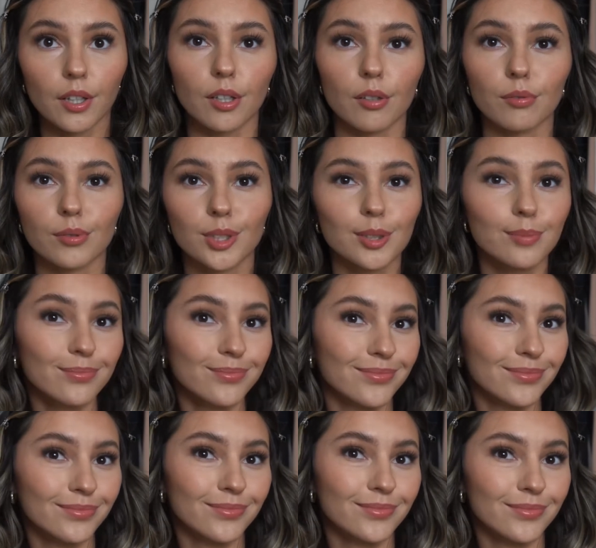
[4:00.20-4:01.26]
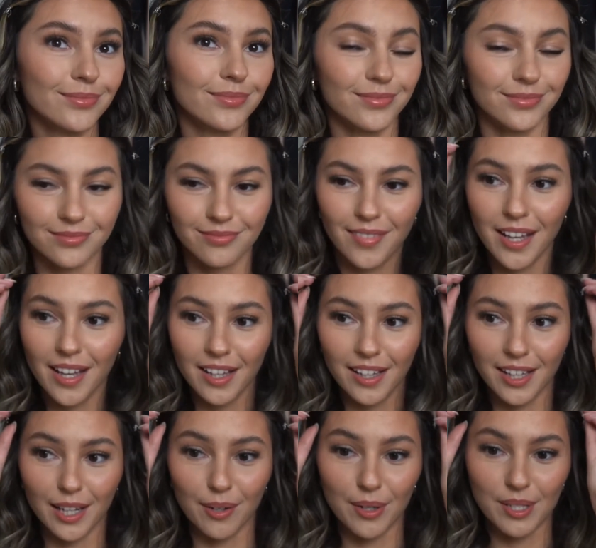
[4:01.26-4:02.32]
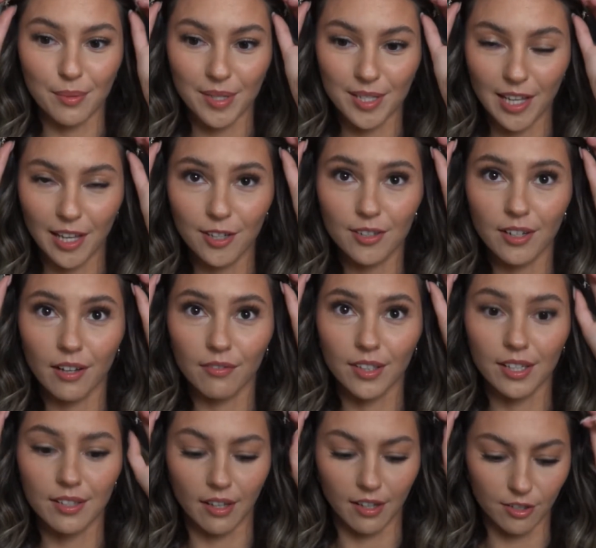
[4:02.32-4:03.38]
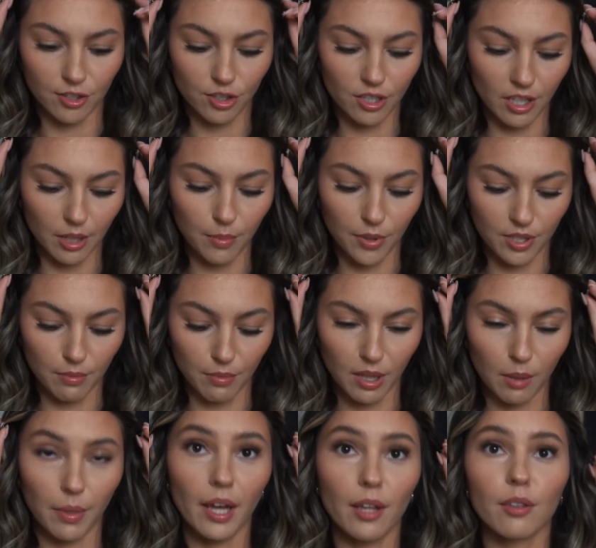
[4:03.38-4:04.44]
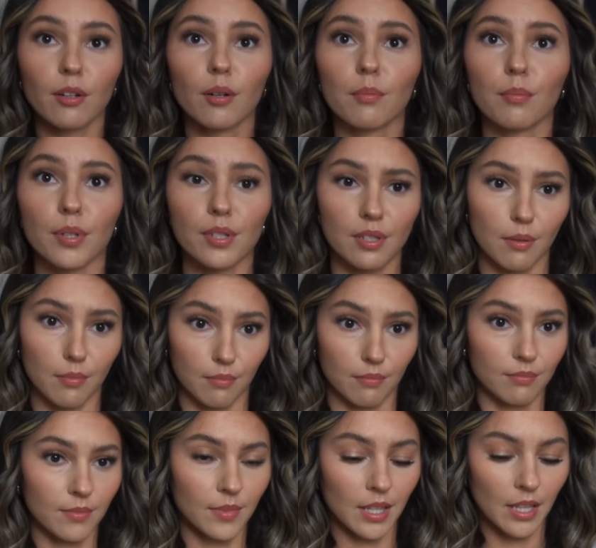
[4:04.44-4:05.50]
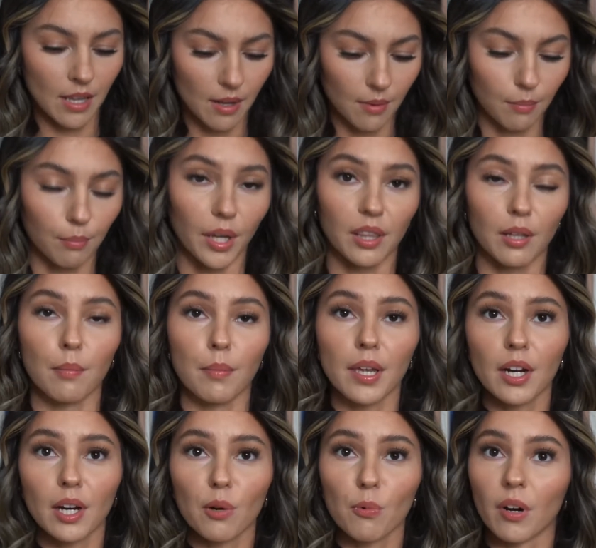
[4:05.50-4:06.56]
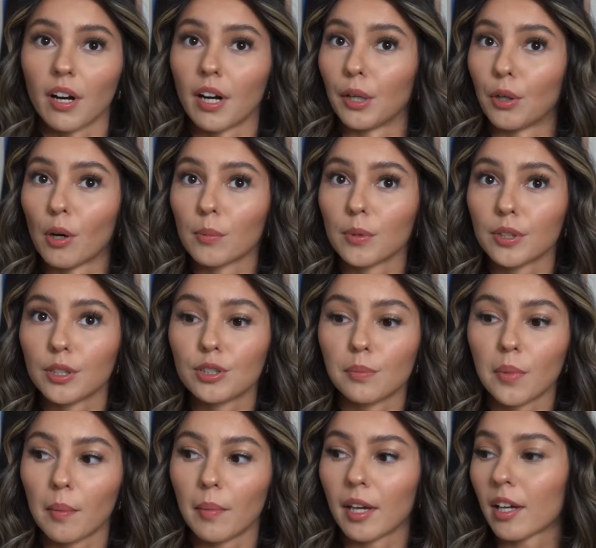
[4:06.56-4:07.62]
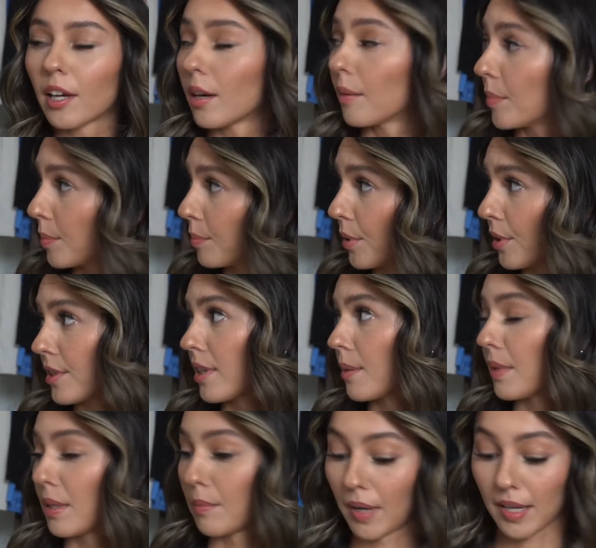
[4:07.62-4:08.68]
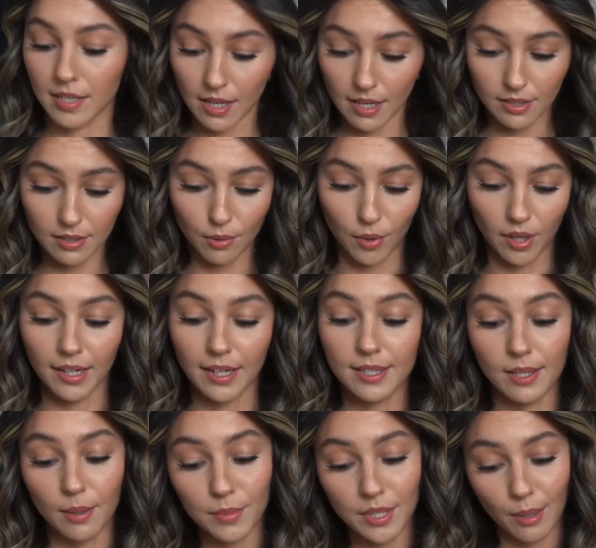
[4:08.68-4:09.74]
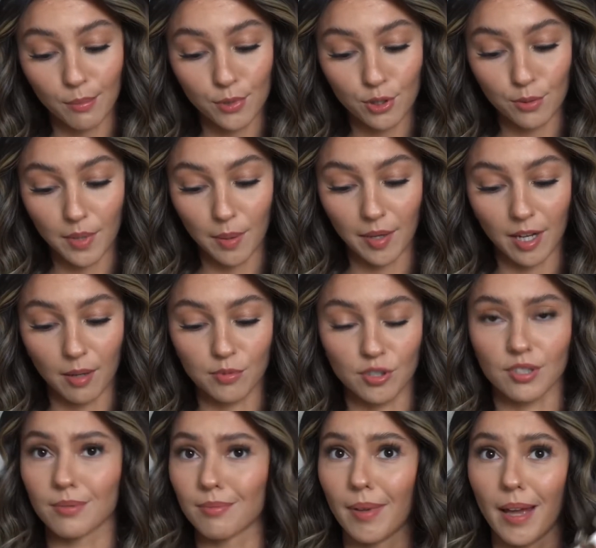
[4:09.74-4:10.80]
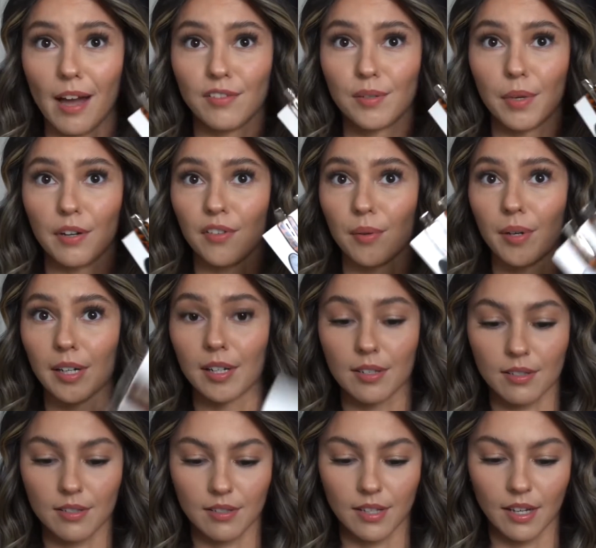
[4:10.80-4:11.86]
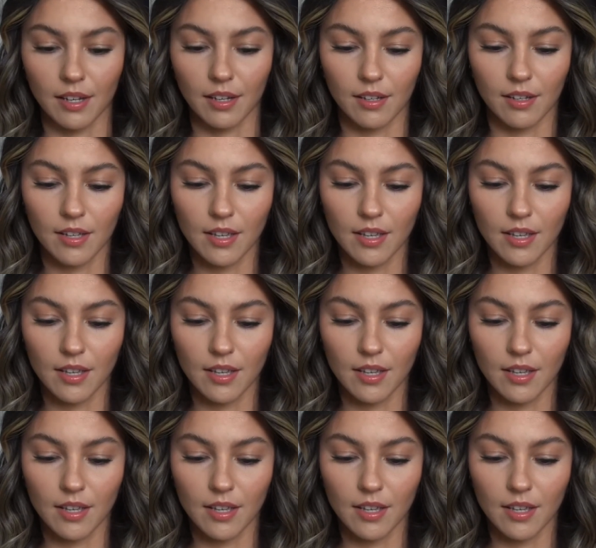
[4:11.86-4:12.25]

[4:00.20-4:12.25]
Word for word: cute. Anyways, I'm excited to have these. I can just like put some in the bathroom, put some by the mirror where I normally do my makeup, put some in my desk where I sometimes do my makeup, just have them everywhere because they